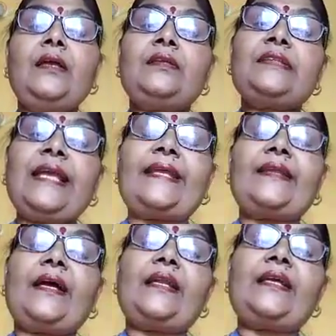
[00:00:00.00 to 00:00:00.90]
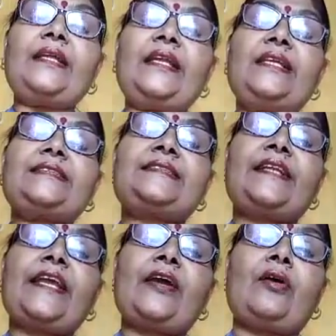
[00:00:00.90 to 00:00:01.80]
Then another is
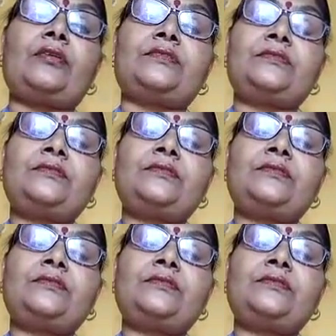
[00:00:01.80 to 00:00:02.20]
rayon.